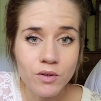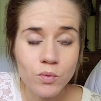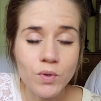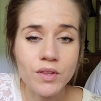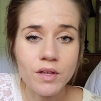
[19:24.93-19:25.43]

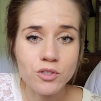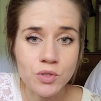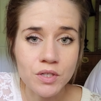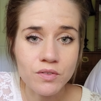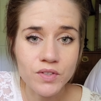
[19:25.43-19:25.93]
with
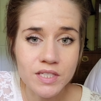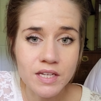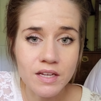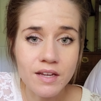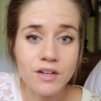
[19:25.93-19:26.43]
adrenal
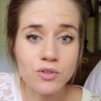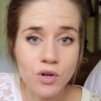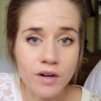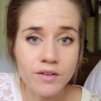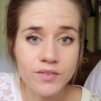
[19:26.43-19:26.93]
fatigue and
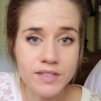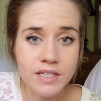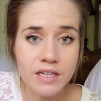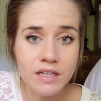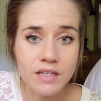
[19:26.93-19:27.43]
chronic
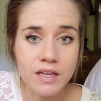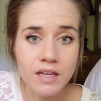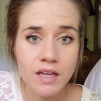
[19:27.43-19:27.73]
fatigue,